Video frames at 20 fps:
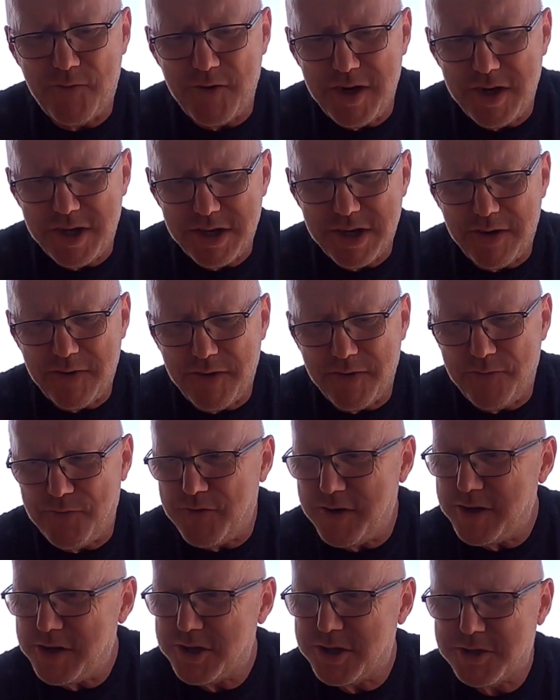
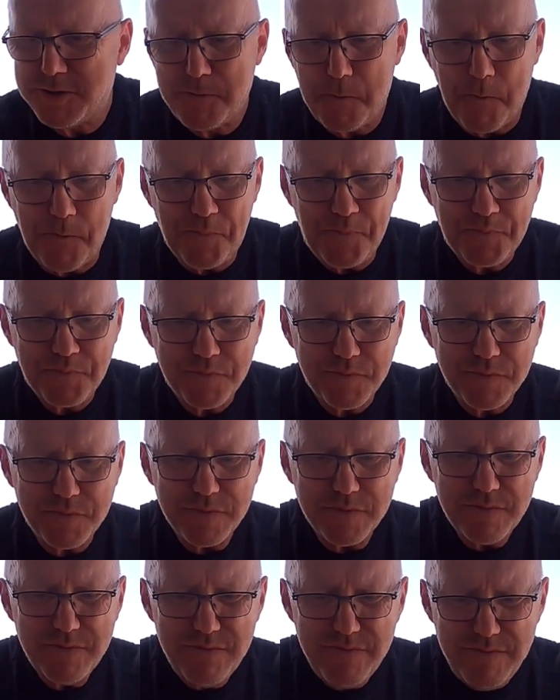fish,
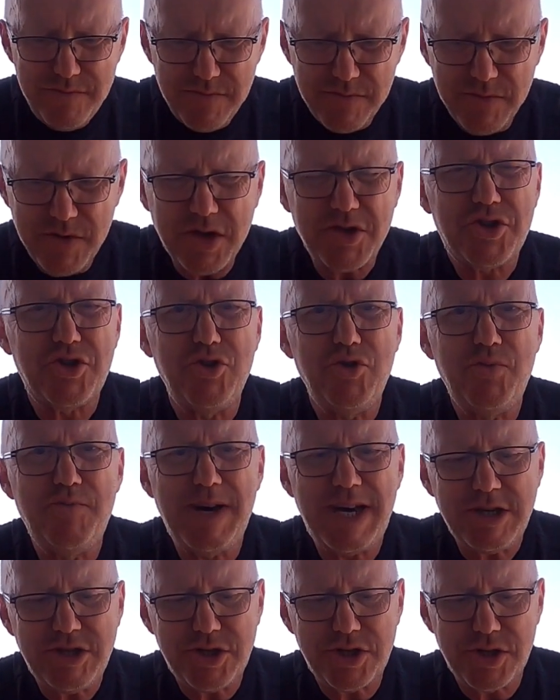not too
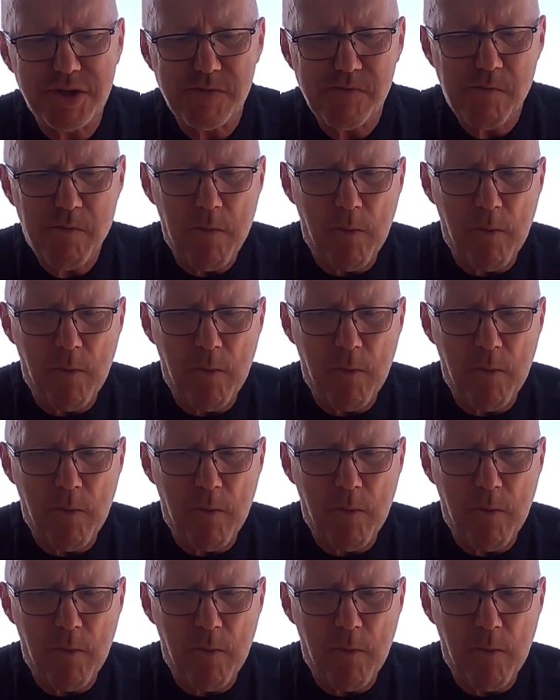mashed.